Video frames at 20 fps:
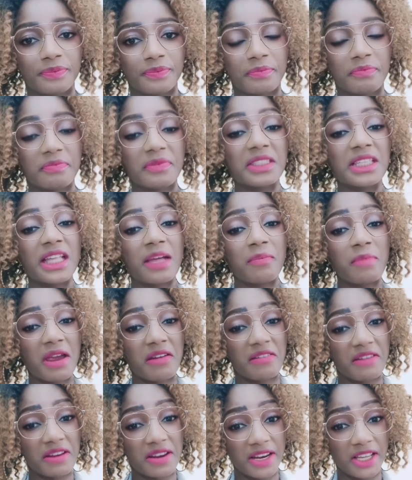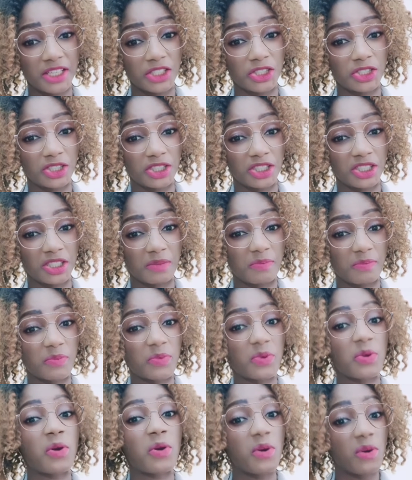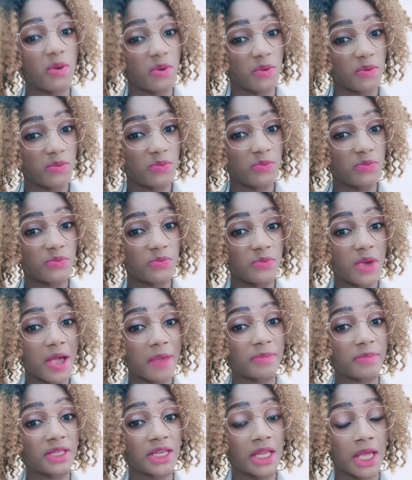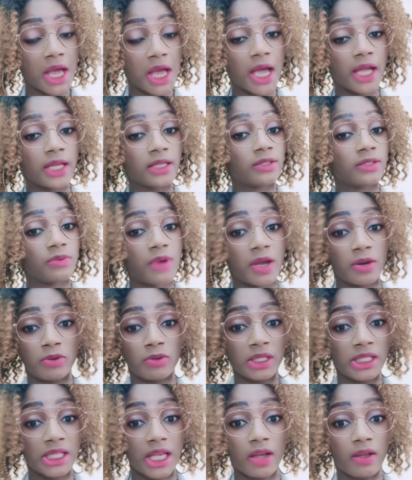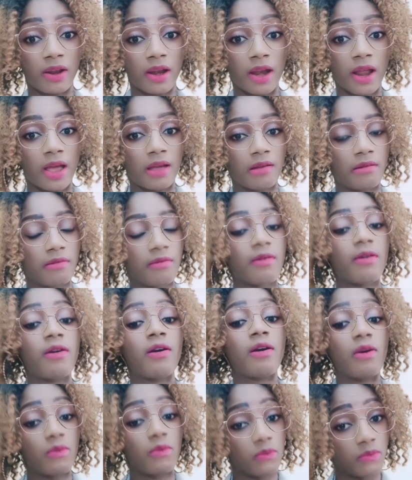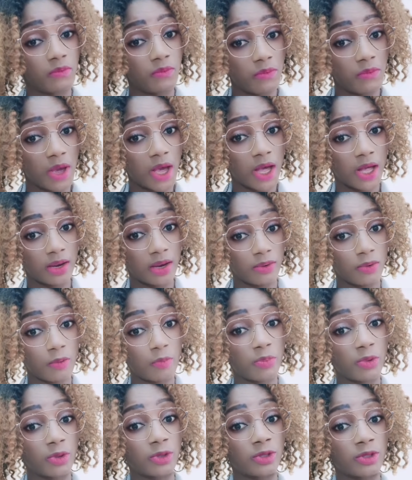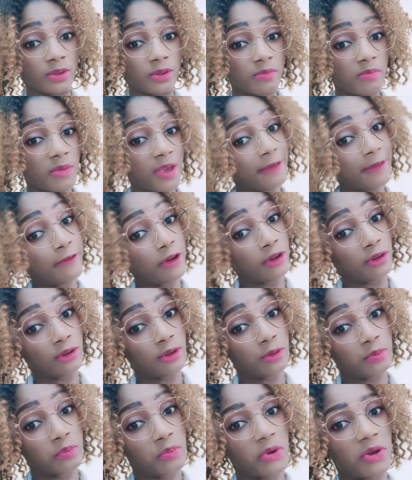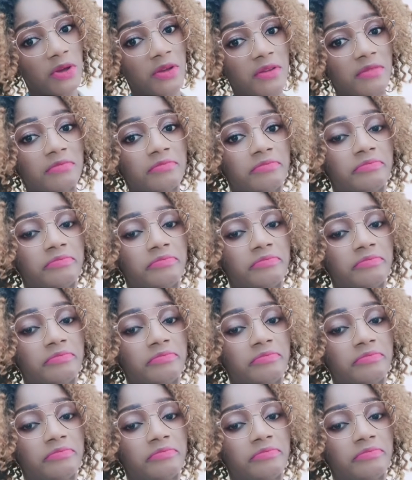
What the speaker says: You see that my relationship? Why be the head? Why not tell you now? Why not post? Me for not spoil.